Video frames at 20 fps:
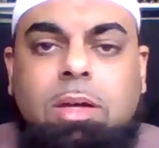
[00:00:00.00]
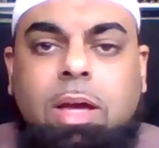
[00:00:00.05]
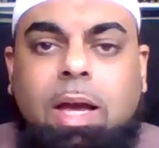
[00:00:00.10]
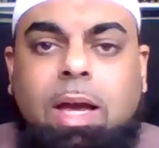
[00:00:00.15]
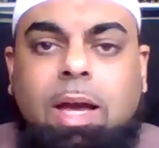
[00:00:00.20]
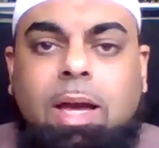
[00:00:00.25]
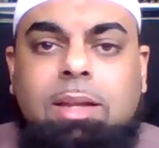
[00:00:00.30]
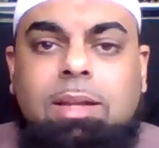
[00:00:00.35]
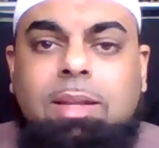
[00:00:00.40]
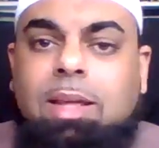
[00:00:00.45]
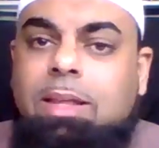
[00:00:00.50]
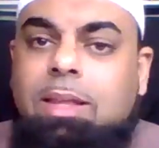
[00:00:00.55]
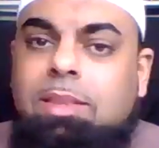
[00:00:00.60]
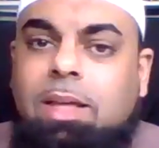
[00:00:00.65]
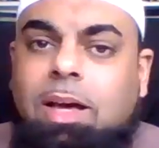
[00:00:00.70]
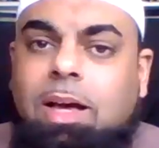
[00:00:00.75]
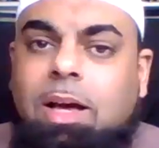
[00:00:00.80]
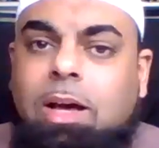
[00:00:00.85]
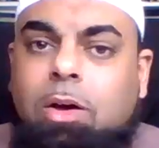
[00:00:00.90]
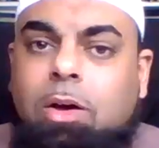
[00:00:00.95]
And in
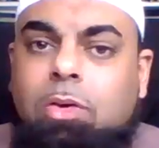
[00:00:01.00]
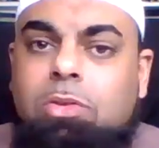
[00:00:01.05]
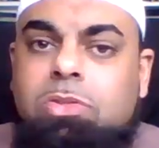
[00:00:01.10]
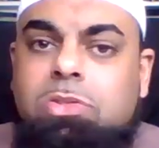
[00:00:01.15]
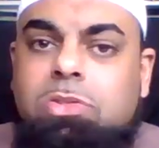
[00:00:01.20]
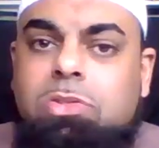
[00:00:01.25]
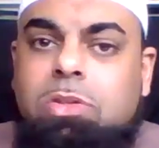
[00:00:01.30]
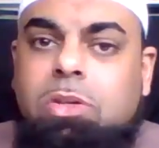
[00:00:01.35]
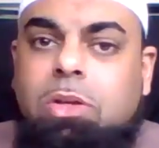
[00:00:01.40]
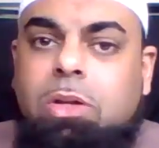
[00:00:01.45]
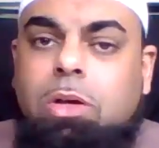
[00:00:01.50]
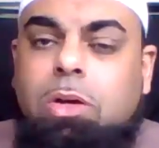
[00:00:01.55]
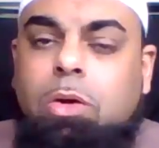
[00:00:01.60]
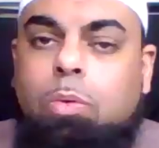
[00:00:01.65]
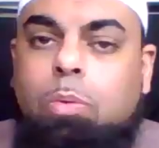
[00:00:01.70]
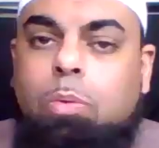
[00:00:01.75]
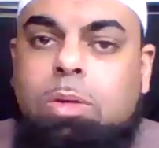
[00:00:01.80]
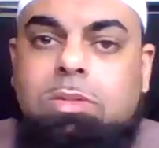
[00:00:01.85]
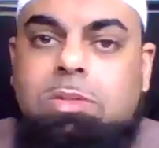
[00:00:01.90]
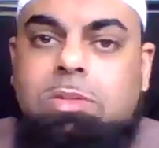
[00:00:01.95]
that house
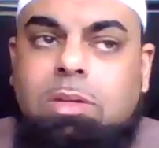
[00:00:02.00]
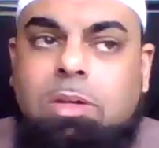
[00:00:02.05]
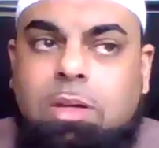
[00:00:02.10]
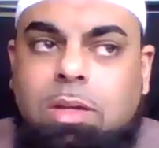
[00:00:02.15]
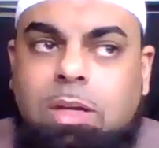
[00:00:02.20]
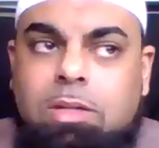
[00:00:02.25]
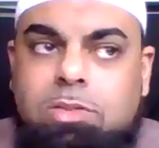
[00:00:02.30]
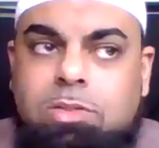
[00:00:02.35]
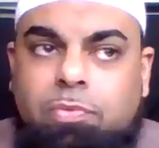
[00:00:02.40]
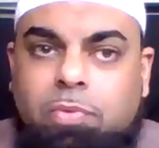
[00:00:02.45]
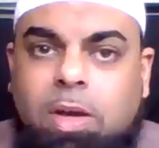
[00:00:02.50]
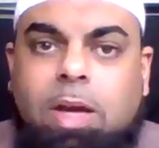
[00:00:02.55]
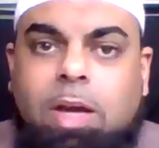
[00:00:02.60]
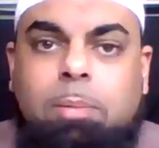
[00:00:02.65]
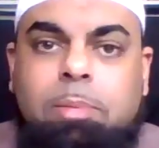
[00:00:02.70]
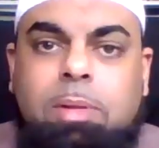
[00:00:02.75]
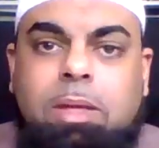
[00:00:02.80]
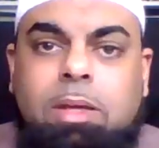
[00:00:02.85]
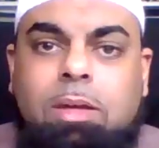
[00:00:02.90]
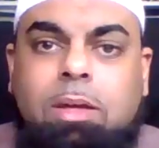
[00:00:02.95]
was his
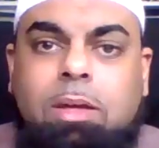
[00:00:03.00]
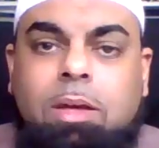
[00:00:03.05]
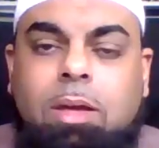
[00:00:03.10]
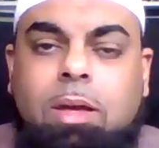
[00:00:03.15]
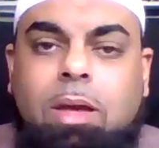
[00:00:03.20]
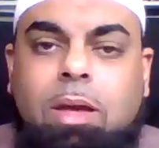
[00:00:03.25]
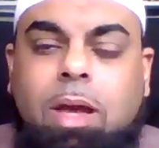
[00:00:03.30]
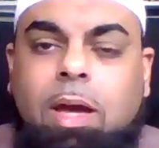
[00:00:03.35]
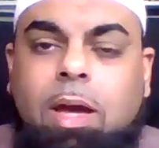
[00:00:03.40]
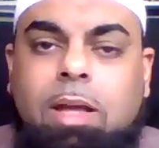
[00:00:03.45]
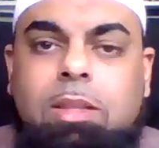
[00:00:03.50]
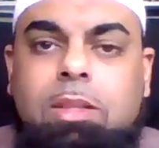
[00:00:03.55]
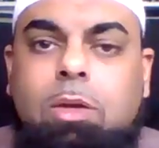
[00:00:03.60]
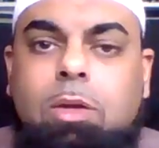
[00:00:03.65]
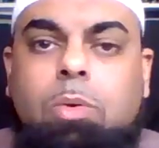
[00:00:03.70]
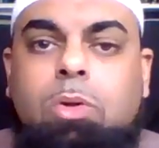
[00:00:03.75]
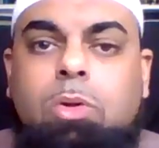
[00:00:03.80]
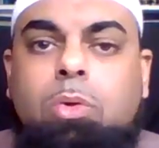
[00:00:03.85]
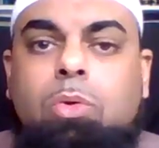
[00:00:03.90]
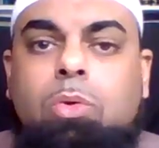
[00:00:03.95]
family, and there
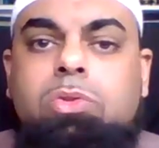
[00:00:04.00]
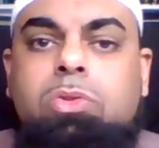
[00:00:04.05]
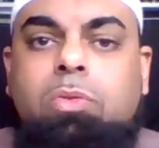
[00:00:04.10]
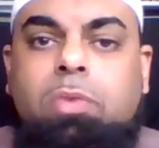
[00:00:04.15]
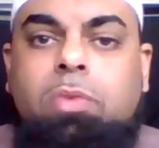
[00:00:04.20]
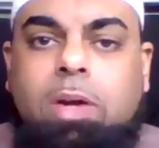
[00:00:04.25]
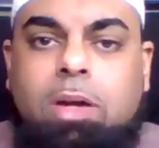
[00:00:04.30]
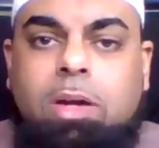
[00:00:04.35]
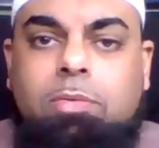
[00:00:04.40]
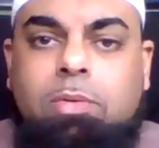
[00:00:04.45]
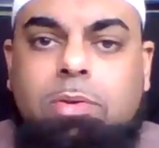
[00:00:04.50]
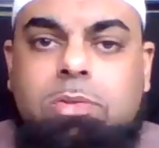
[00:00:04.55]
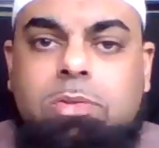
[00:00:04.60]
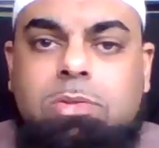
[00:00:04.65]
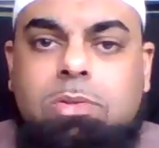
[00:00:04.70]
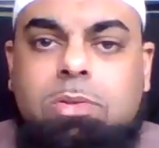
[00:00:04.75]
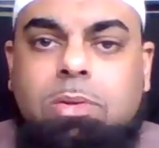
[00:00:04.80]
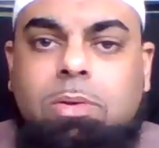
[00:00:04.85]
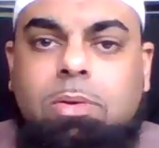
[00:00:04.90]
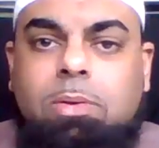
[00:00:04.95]
were no
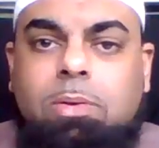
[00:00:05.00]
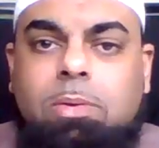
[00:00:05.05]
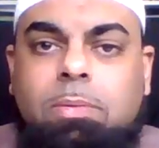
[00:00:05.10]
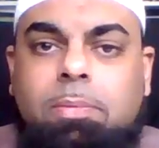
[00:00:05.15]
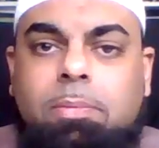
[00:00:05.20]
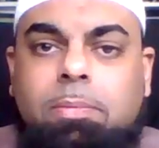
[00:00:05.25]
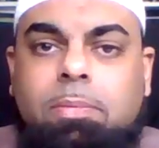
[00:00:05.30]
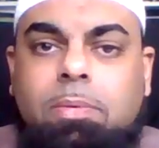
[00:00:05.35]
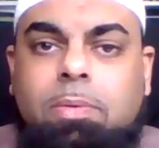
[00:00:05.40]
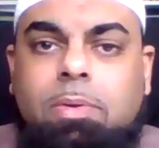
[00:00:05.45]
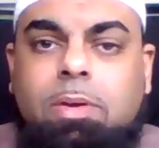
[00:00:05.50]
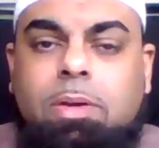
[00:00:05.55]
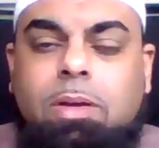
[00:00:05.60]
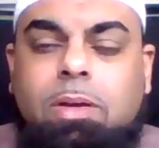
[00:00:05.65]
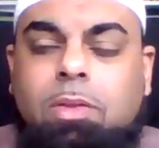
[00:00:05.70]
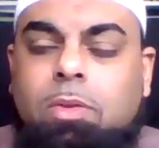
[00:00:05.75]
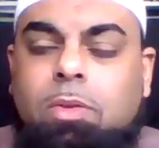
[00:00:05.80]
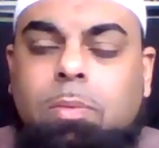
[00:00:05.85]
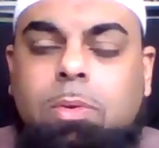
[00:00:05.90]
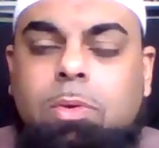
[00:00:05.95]
survivors.
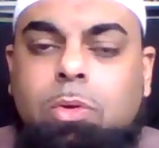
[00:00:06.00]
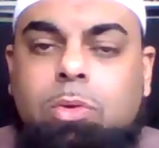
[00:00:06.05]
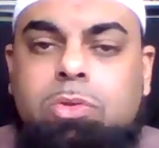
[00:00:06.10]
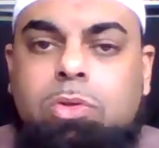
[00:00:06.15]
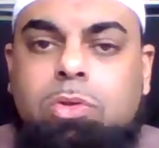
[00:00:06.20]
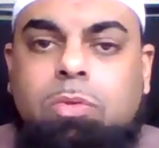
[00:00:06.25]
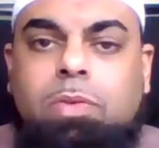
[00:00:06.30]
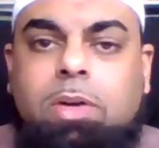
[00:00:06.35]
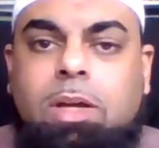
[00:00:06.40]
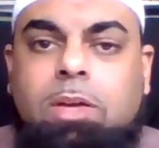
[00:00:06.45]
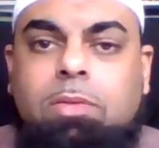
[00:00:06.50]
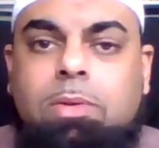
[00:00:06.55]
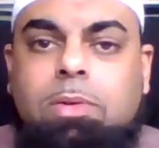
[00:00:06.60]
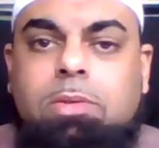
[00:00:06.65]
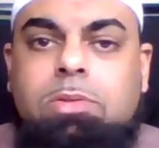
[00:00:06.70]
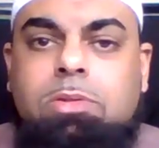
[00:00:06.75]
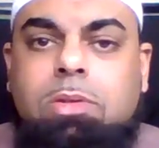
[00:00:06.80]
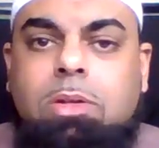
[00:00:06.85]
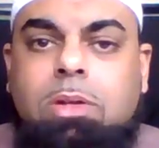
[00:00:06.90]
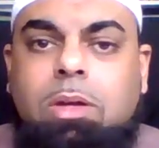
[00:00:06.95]
Okay, there were no
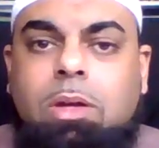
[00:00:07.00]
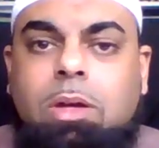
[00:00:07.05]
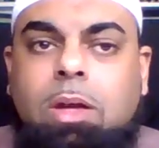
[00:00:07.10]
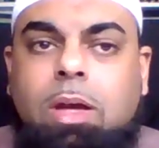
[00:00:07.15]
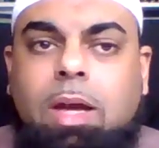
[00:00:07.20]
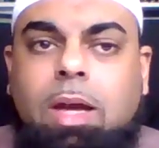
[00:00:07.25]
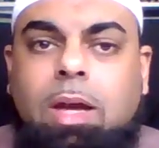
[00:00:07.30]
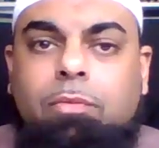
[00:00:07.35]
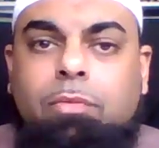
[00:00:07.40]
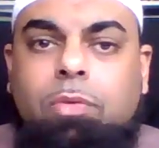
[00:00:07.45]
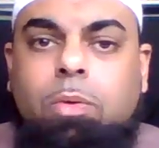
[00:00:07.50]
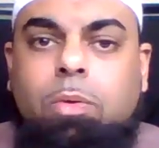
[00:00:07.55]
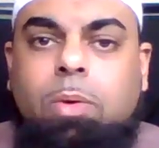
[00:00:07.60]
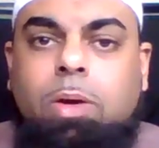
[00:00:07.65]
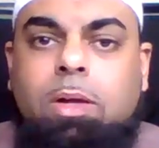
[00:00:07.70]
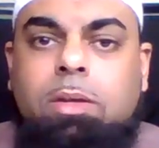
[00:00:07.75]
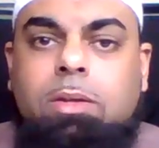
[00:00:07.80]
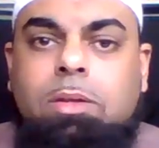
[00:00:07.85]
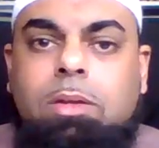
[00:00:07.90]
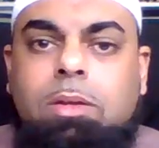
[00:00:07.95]
survivors.
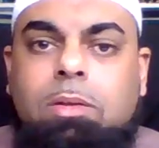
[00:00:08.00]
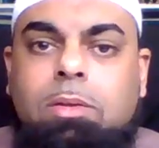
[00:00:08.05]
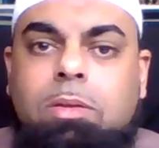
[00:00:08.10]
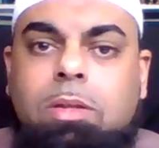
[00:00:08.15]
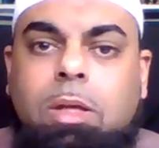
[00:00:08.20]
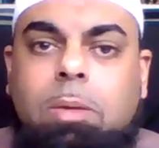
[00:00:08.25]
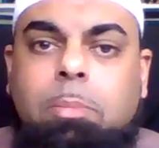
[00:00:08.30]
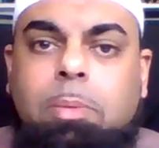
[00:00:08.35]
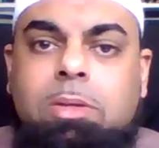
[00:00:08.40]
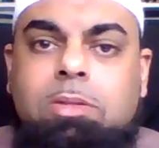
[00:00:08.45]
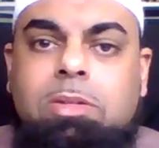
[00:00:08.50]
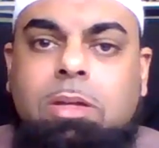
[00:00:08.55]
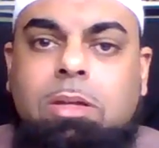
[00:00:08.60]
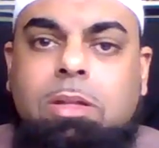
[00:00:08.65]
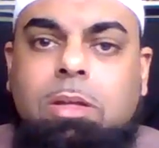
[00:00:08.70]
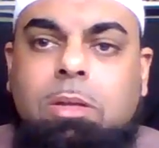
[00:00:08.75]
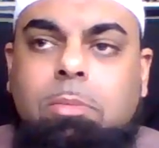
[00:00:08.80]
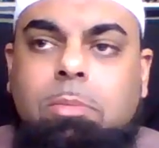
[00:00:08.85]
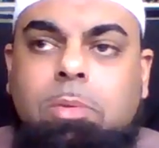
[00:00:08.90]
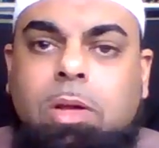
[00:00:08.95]
Everyone, they
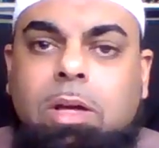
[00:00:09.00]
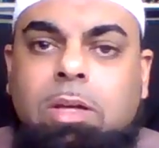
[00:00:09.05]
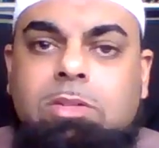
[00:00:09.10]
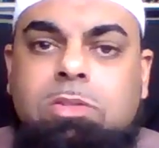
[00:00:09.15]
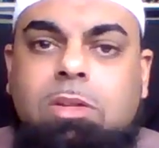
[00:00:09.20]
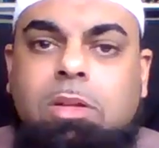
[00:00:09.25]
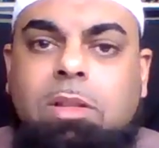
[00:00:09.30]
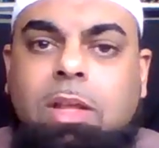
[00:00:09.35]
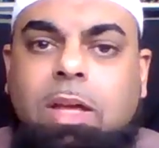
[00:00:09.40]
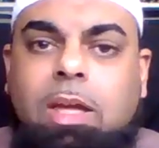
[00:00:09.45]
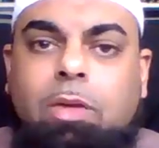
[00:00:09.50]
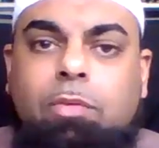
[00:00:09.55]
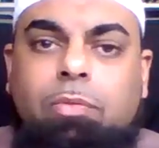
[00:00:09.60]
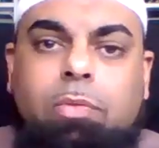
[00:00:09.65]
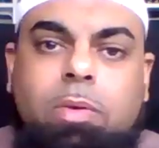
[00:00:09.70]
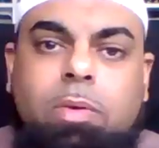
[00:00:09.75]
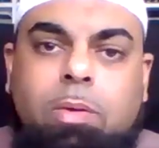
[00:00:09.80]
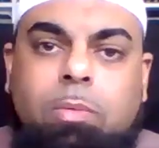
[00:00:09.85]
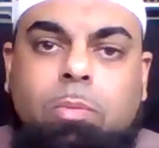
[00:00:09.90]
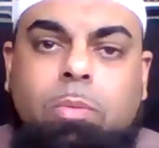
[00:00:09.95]
basically lost their life
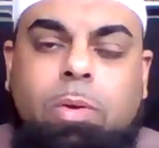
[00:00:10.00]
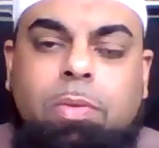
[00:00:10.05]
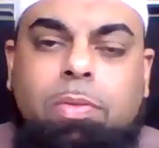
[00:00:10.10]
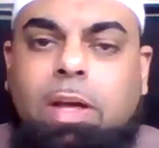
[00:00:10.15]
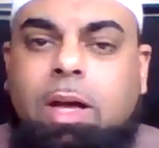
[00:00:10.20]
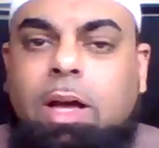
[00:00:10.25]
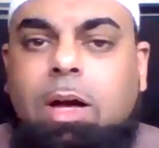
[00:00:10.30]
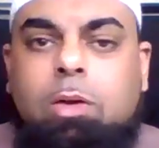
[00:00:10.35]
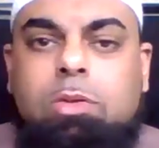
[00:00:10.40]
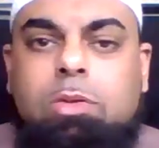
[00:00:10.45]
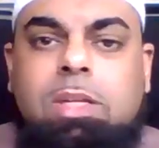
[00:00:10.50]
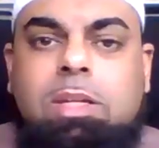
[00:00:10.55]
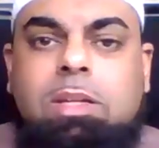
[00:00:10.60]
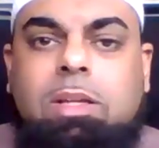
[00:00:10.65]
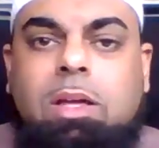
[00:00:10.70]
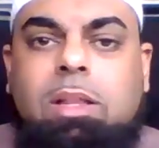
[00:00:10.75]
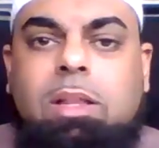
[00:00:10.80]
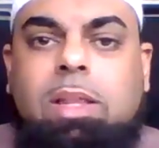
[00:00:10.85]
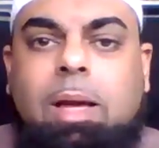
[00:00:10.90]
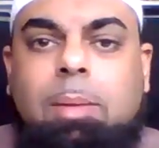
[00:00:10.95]
when that house
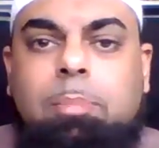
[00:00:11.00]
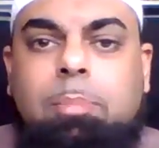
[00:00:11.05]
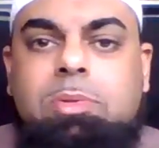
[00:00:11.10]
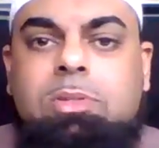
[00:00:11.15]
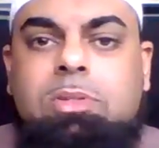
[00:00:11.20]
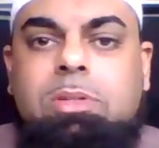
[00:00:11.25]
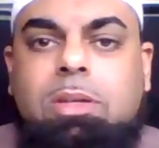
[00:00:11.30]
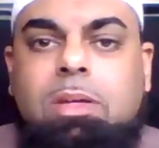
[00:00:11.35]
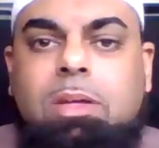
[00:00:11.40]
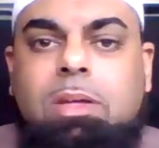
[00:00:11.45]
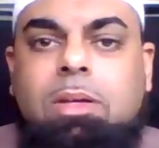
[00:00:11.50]
had collapsed.